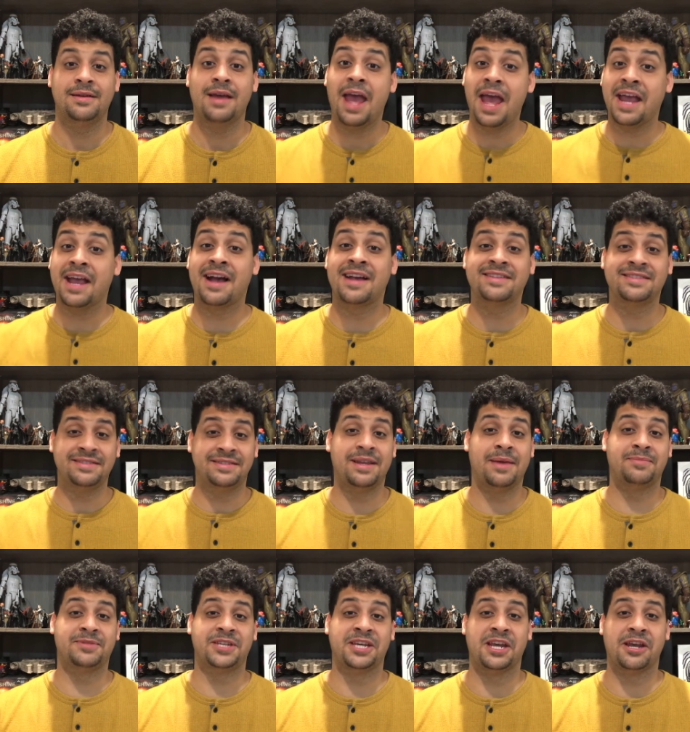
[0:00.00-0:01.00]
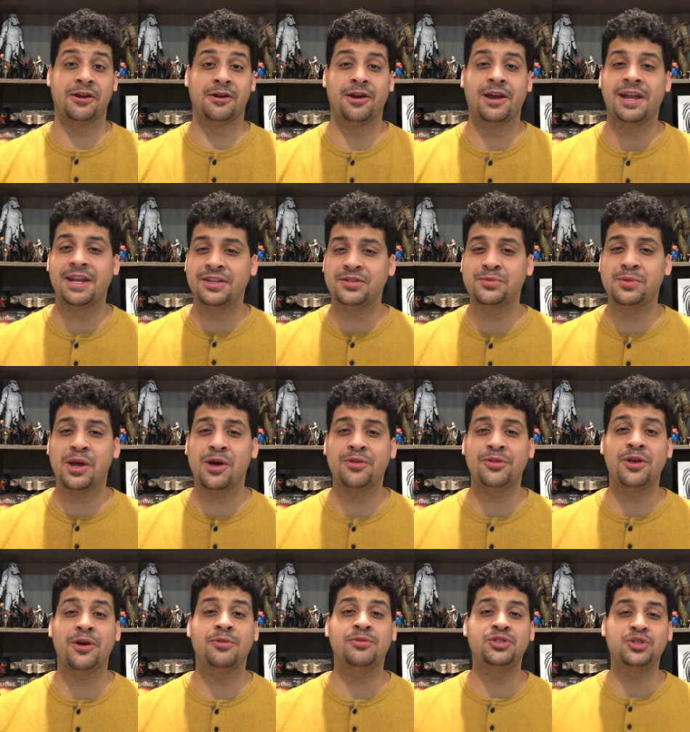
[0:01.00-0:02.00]
Hey guys, Dempsey here, and as we all
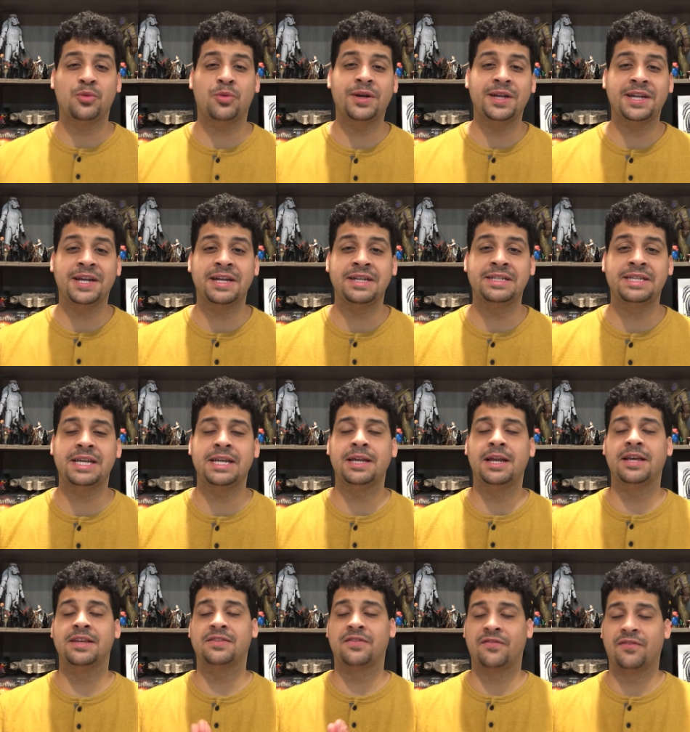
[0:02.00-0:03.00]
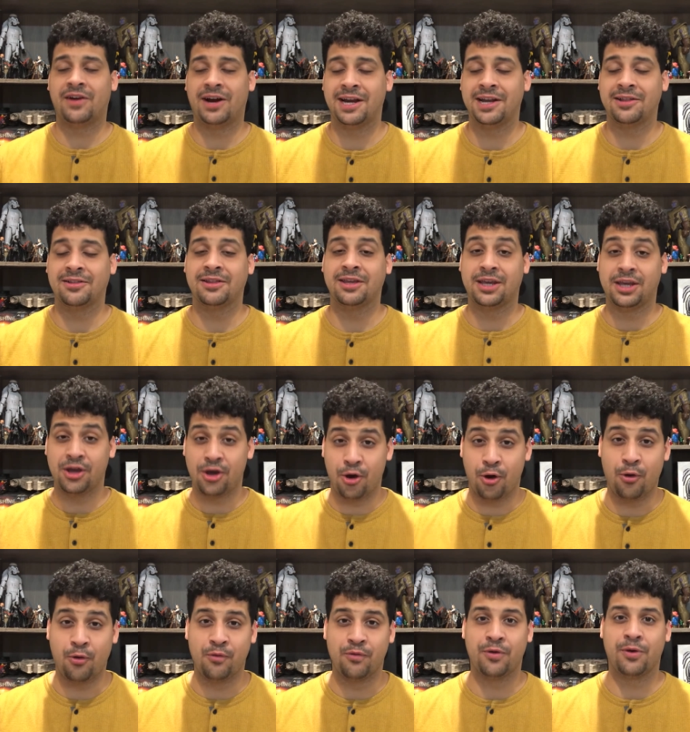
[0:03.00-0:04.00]
know, 2019 is finally
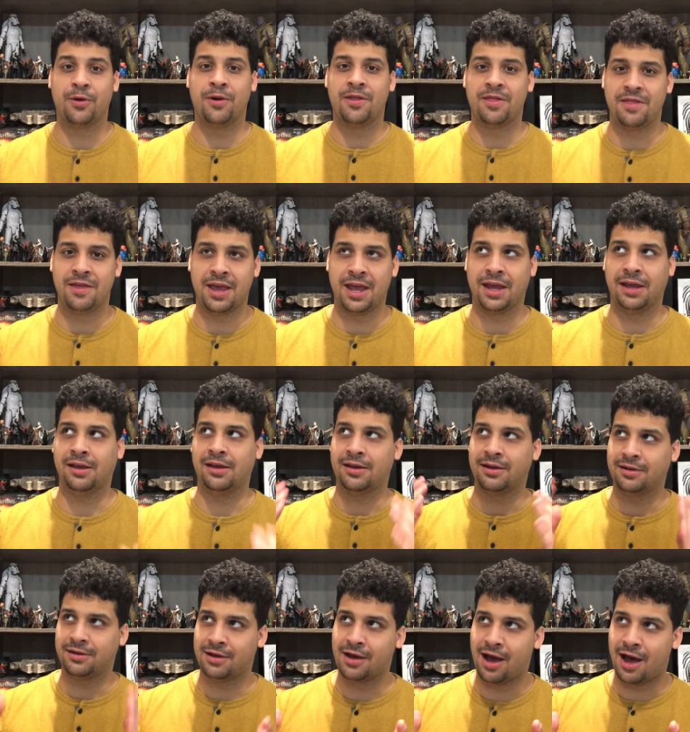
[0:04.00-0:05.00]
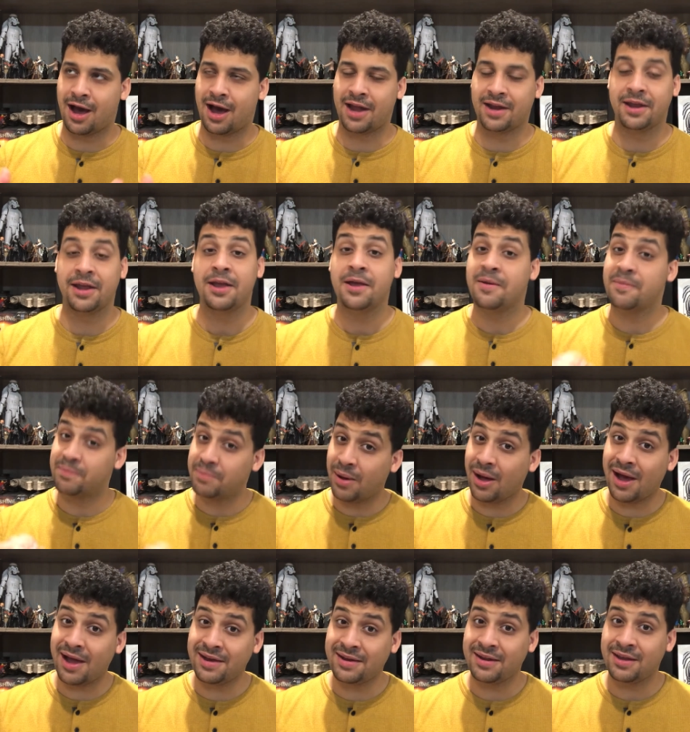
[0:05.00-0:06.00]
over, thank God.
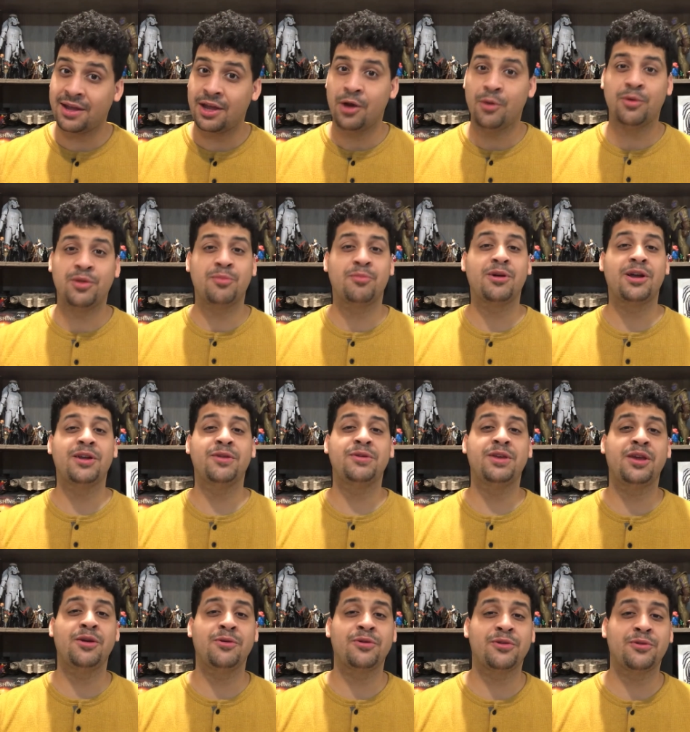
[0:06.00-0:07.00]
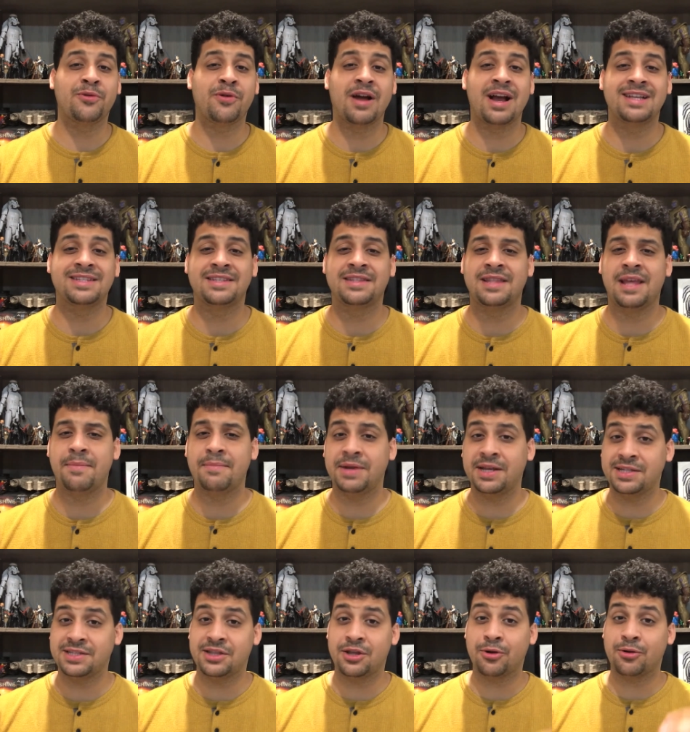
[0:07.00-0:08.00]
But with a brand new year on the horizon, that
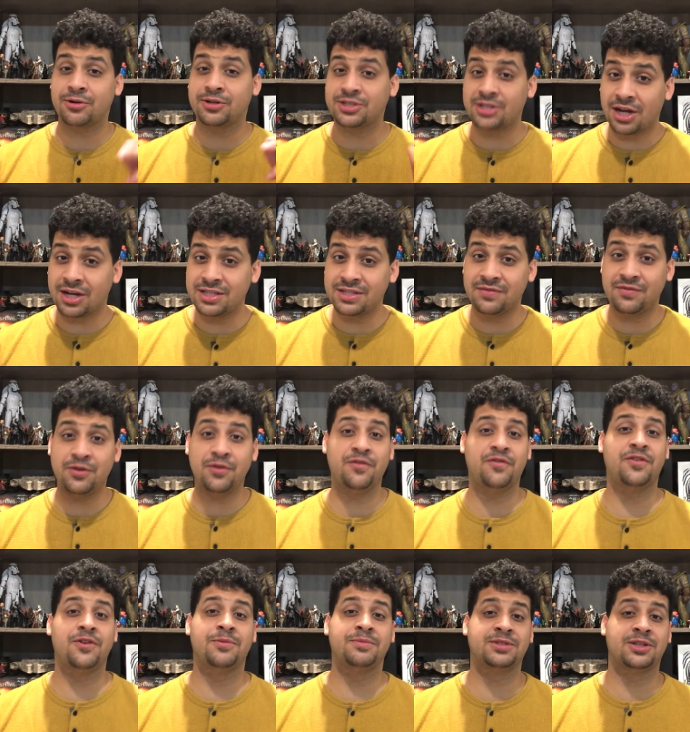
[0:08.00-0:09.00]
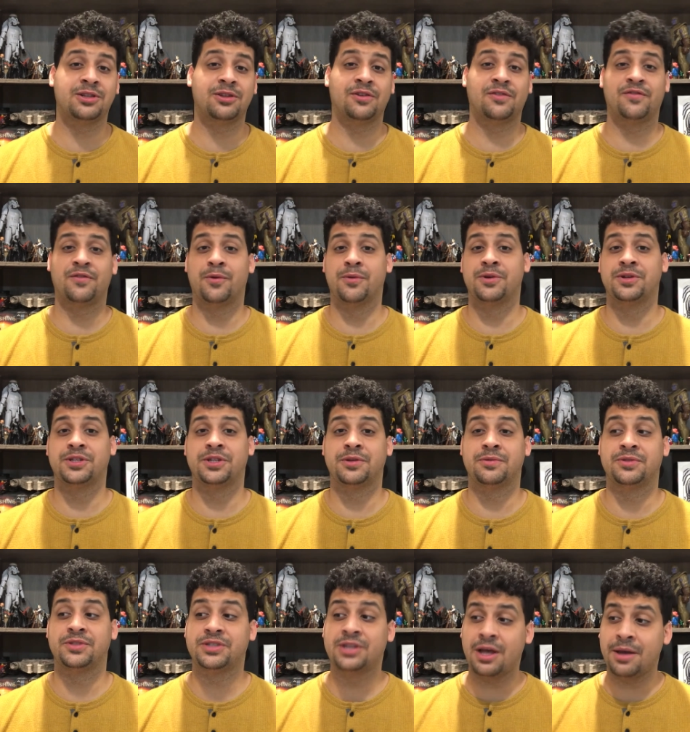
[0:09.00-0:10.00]
means there are tons of new films to look forward to.
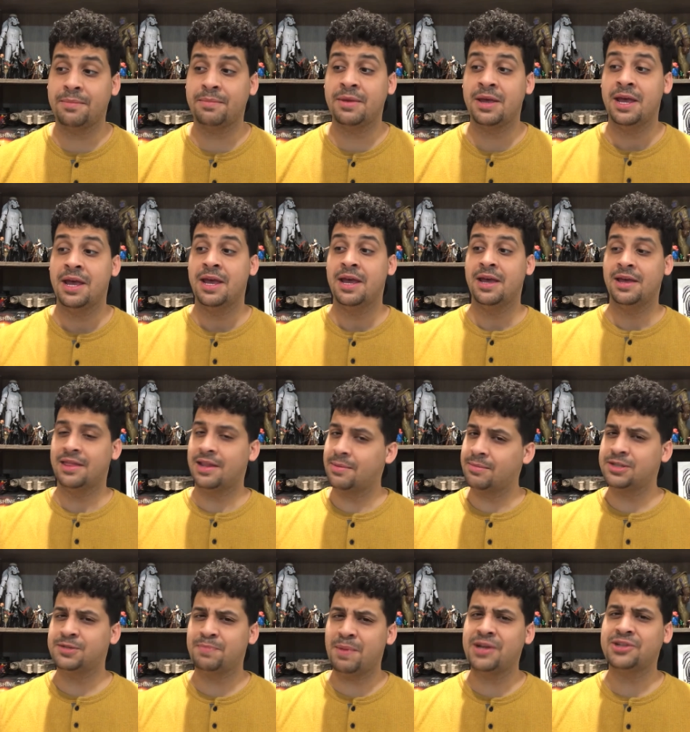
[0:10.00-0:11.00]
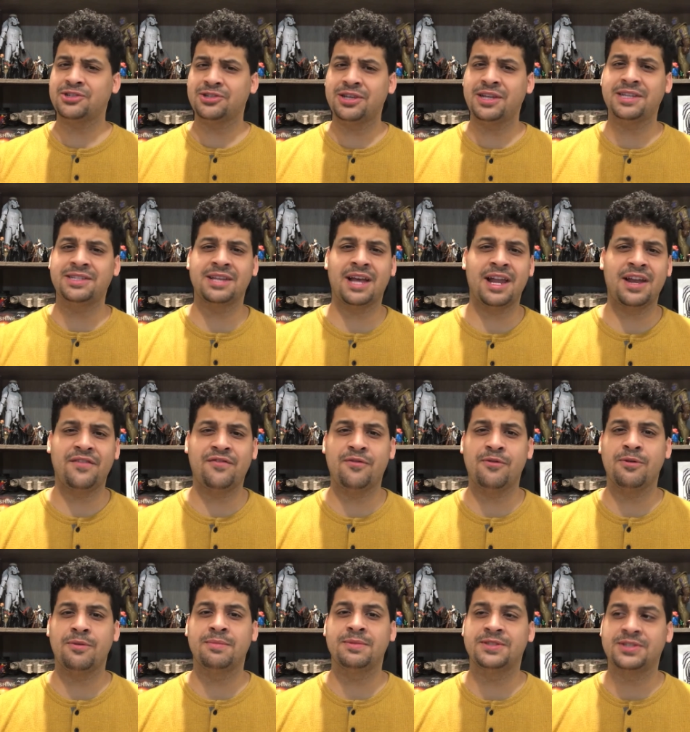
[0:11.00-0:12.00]
Some that I'm especially excited for,
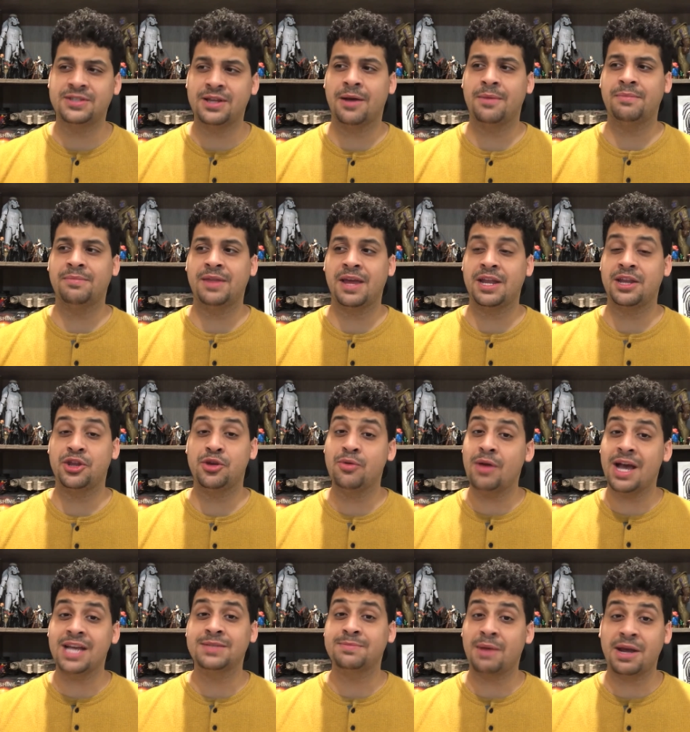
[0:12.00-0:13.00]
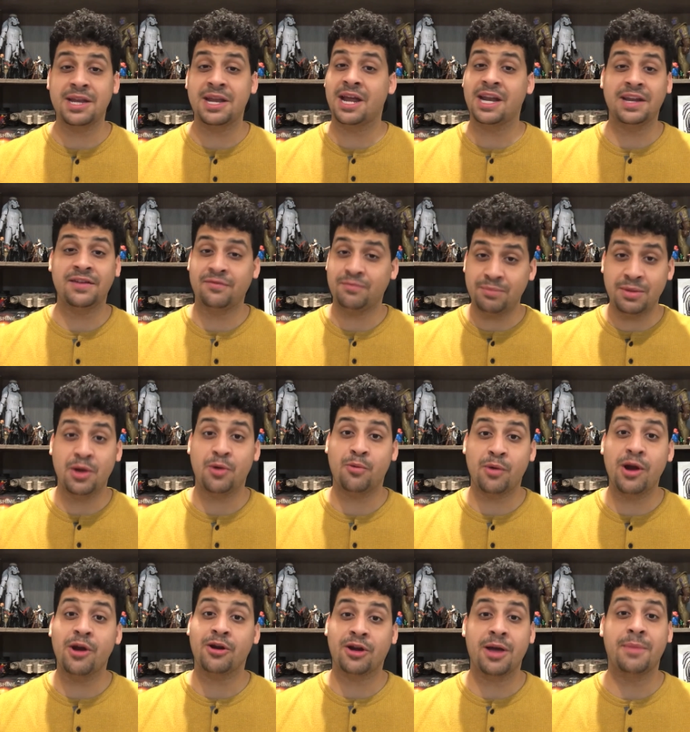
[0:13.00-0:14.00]
and some that you guys might not even be
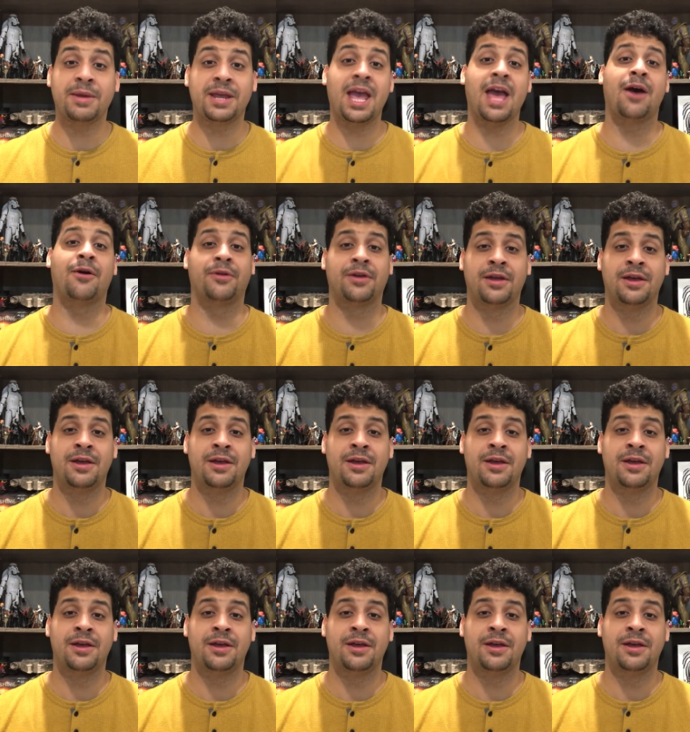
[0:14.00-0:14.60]
aware are coming out.